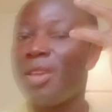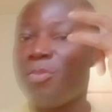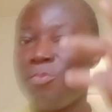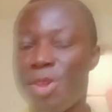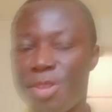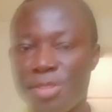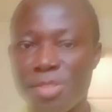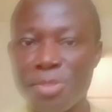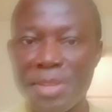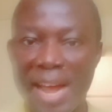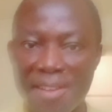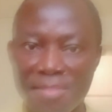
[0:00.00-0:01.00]
We also
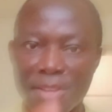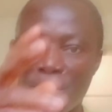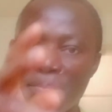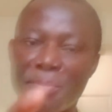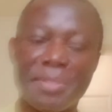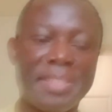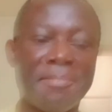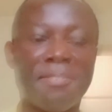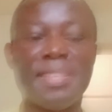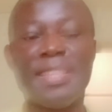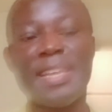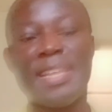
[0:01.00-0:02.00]
have the
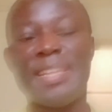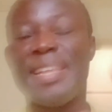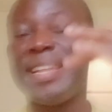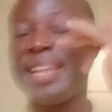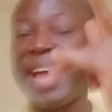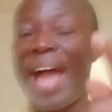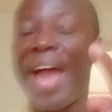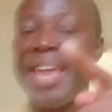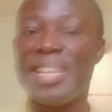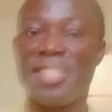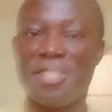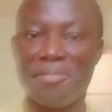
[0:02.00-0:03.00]
unmotivated and then the high
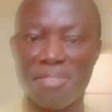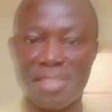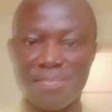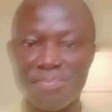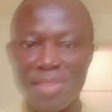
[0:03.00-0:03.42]
achieving